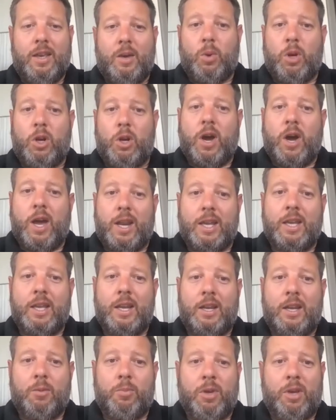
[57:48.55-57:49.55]
We know how to
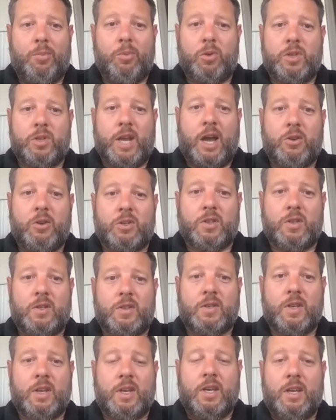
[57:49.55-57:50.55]
get into people's
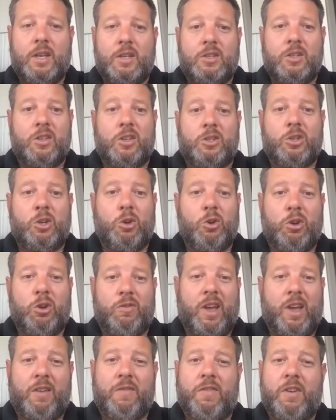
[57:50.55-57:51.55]
houses, to the tune
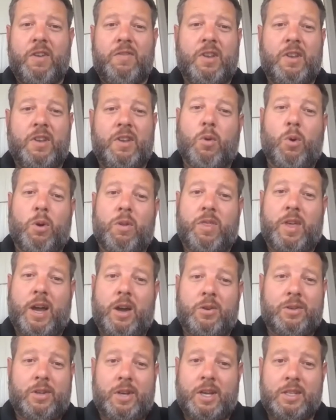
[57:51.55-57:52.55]
of like
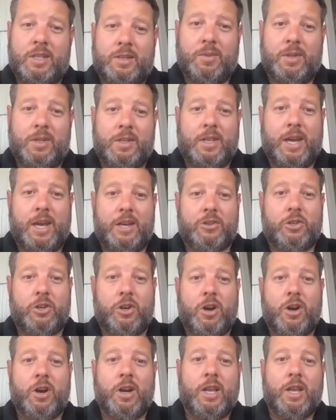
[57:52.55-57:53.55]
54,000 estimates last
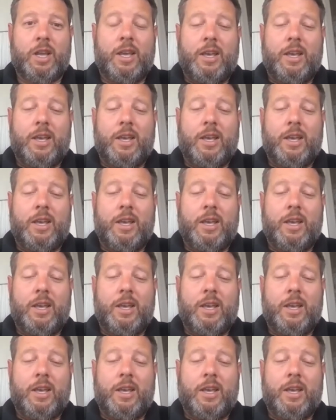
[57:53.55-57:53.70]
year.